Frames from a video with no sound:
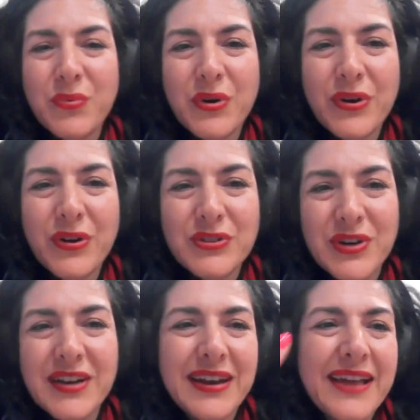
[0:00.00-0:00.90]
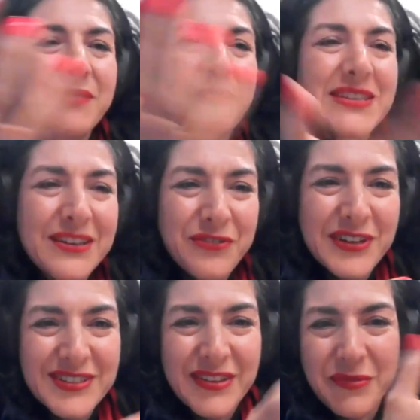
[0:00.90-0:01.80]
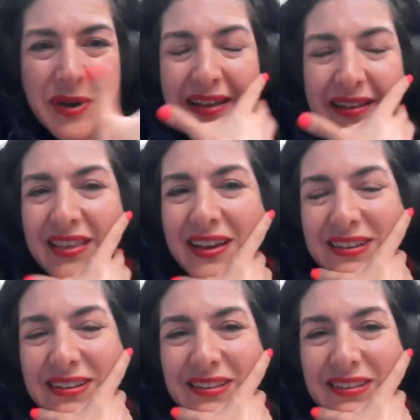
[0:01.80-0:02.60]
were treated has been different to the way that